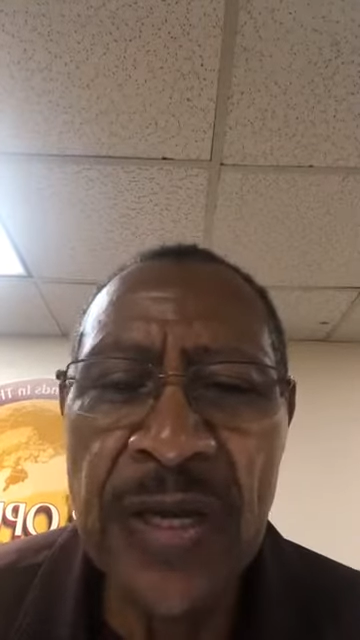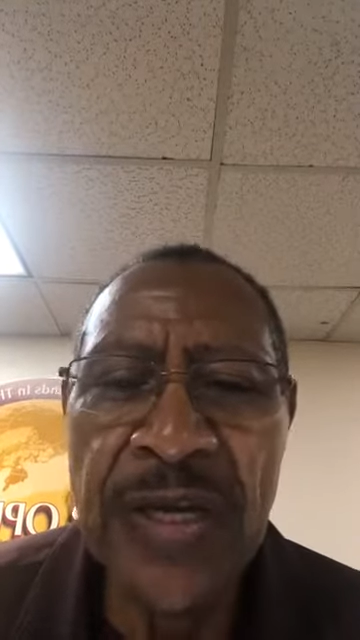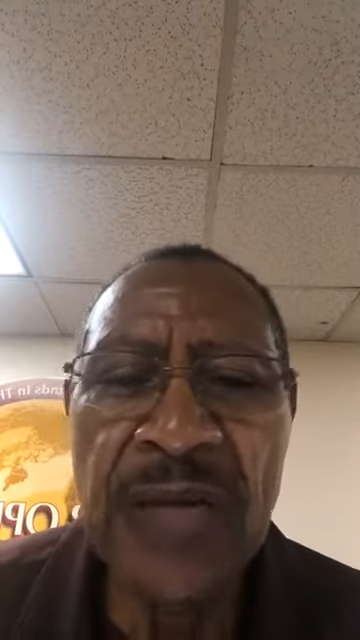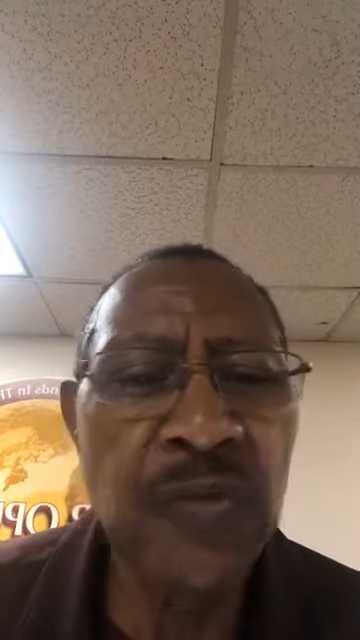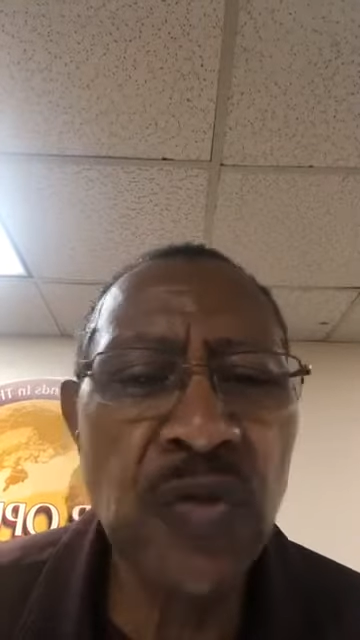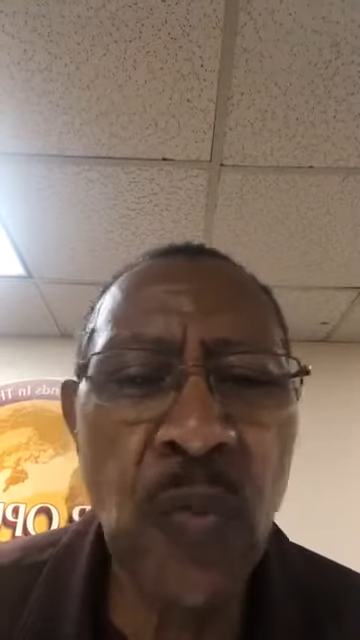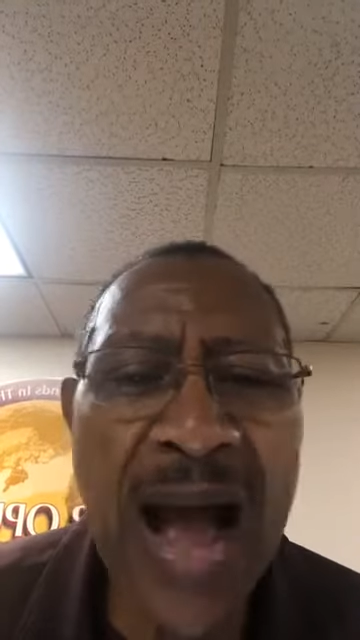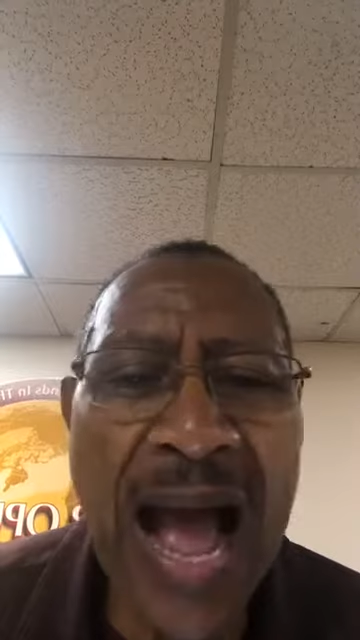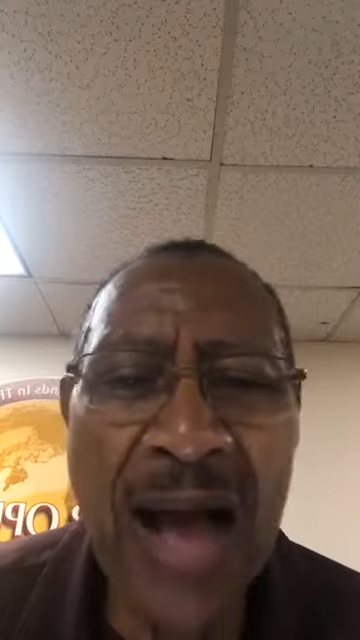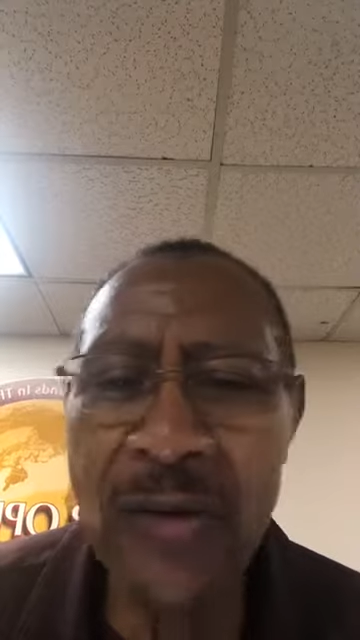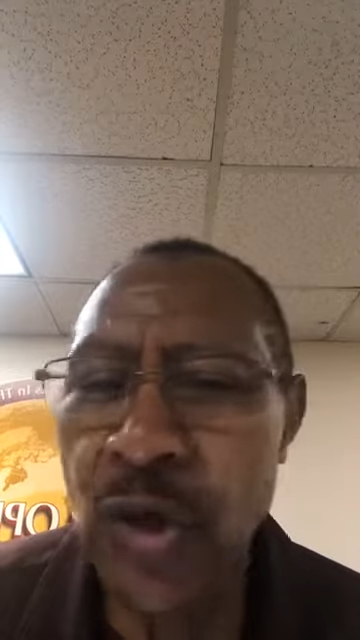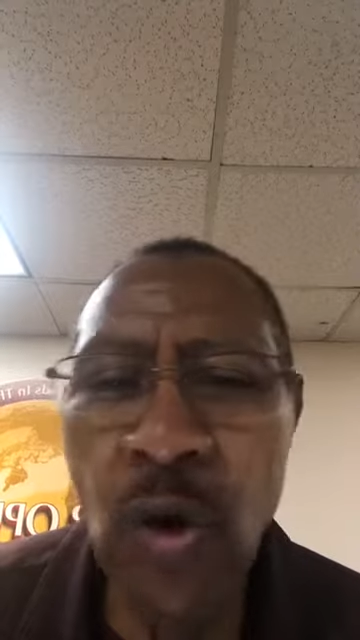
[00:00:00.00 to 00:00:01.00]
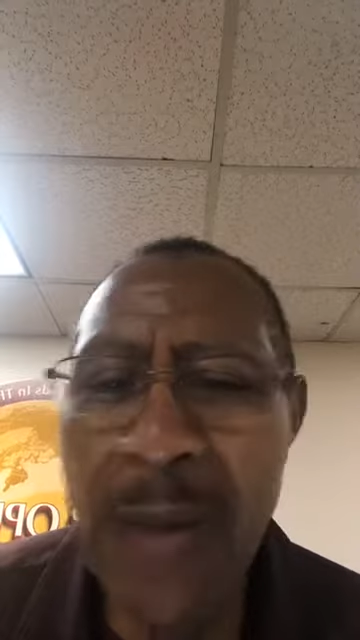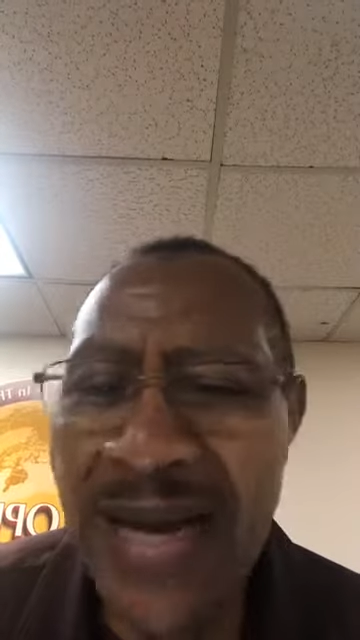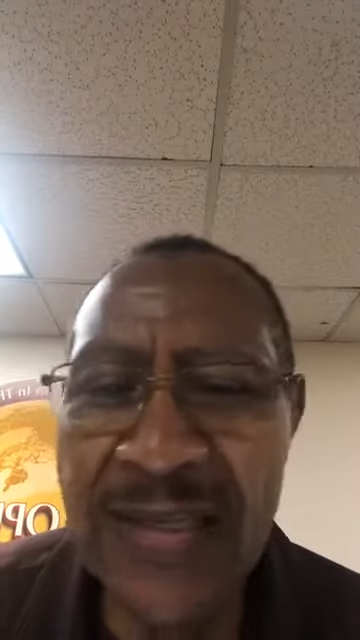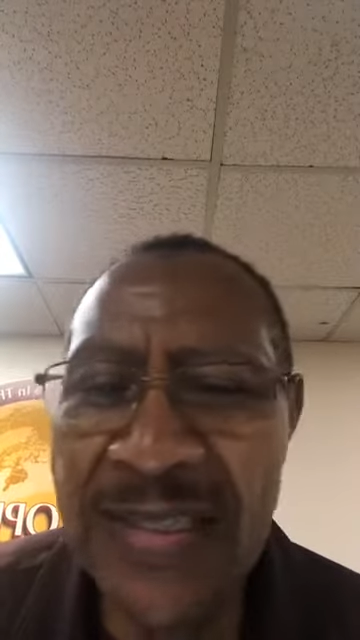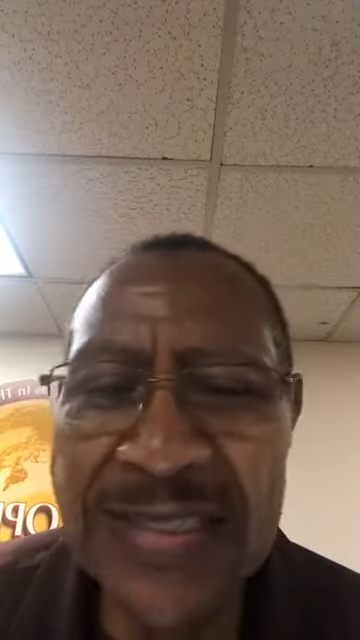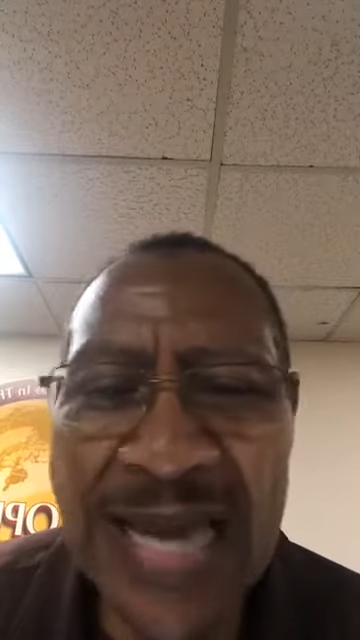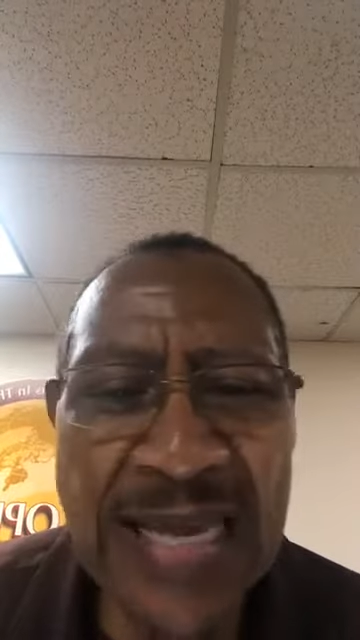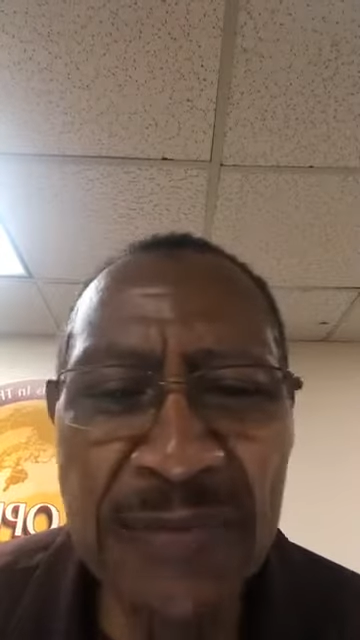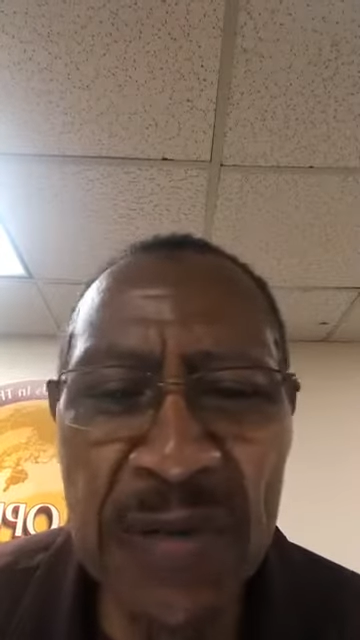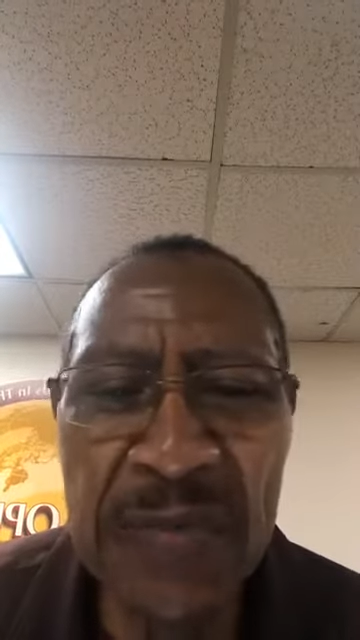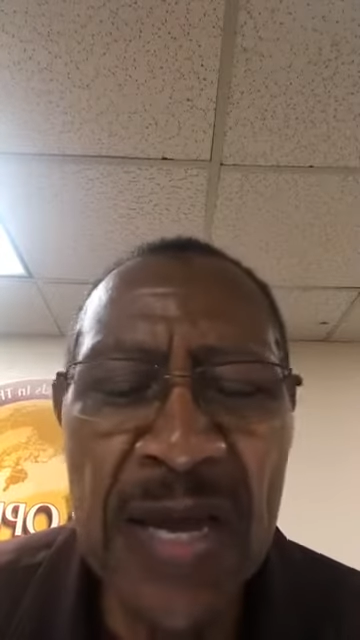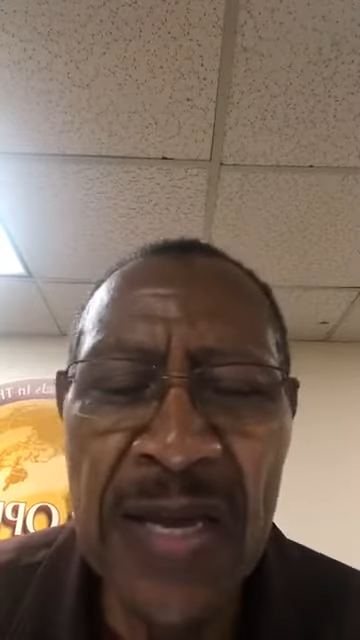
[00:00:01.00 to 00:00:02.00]
He was wild. Nobody could tame
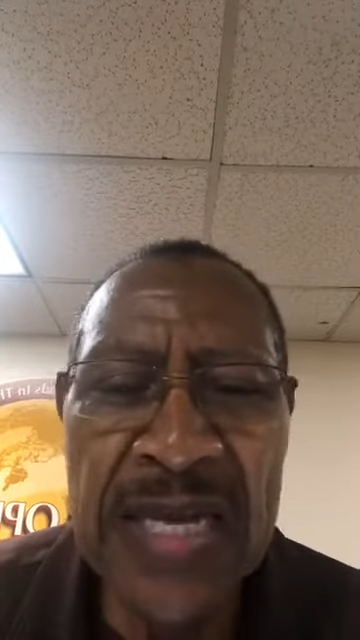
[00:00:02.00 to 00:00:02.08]
him.